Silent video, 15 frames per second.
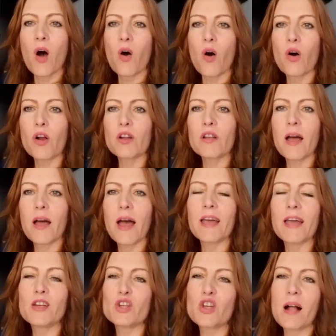or I
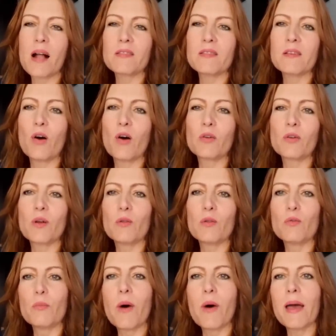had a chance encounter in
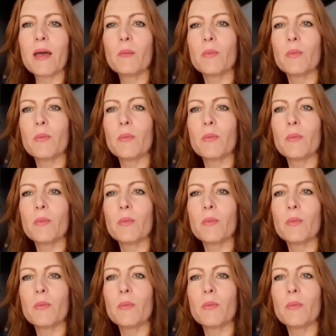Dubai,